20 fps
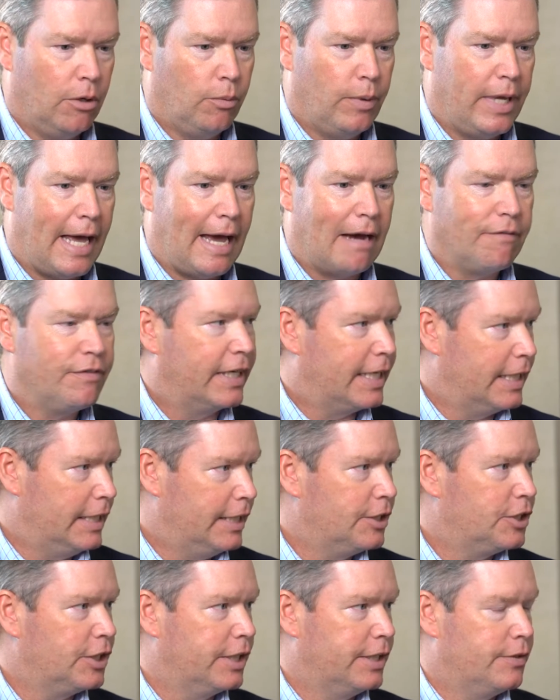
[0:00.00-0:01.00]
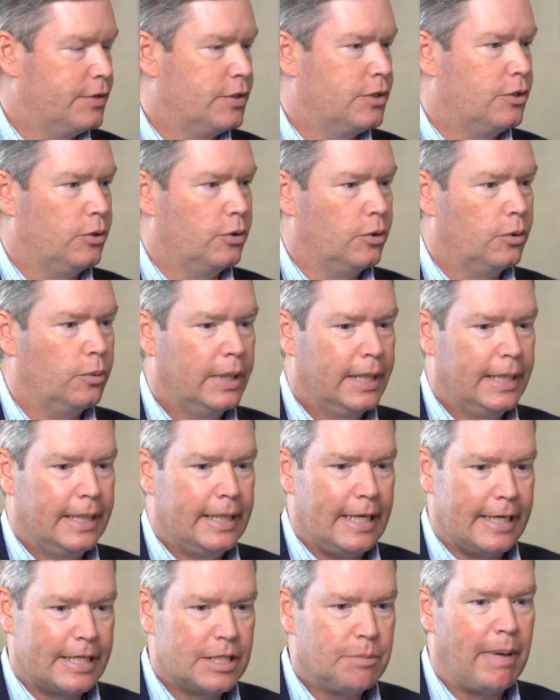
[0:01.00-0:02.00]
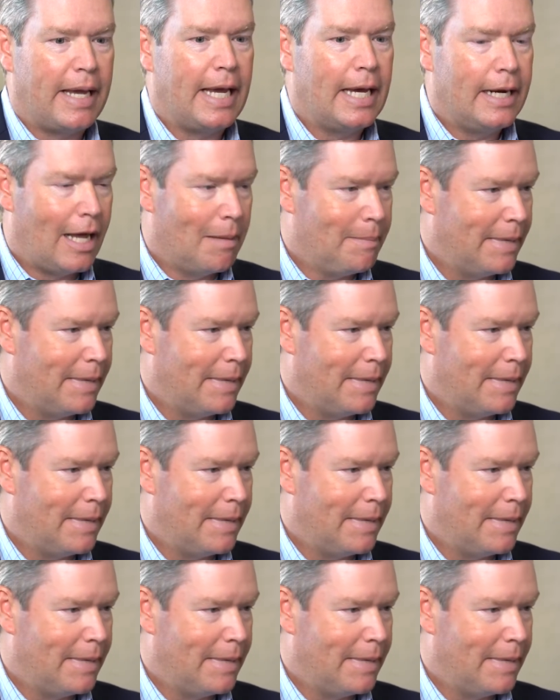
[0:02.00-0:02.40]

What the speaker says: we have the conditions to expand